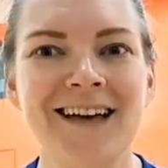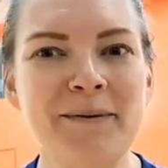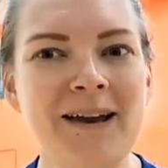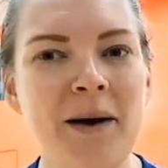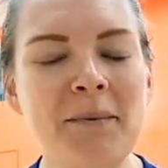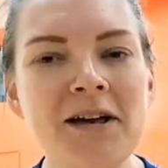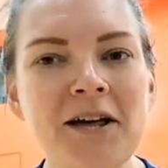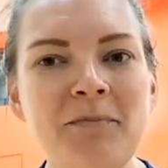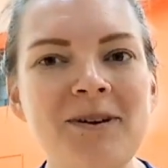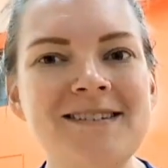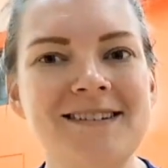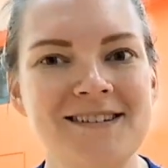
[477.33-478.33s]
I mean, how many
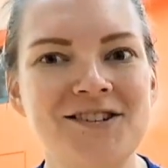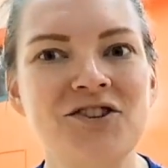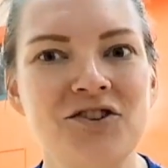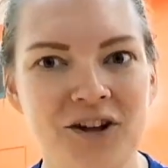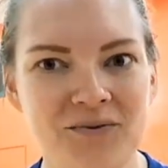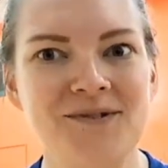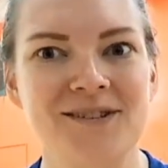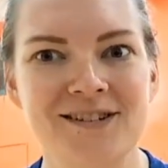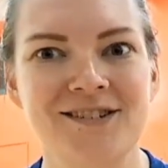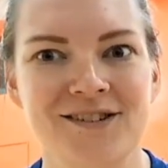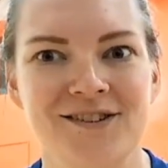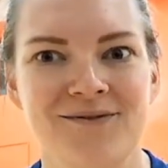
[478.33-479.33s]
companies disclose
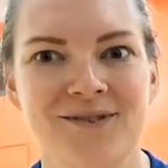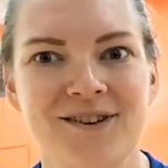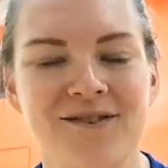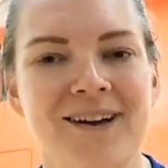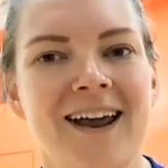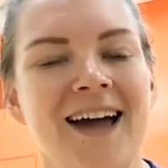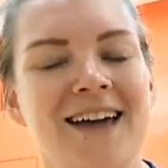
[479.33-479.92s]
this to you? And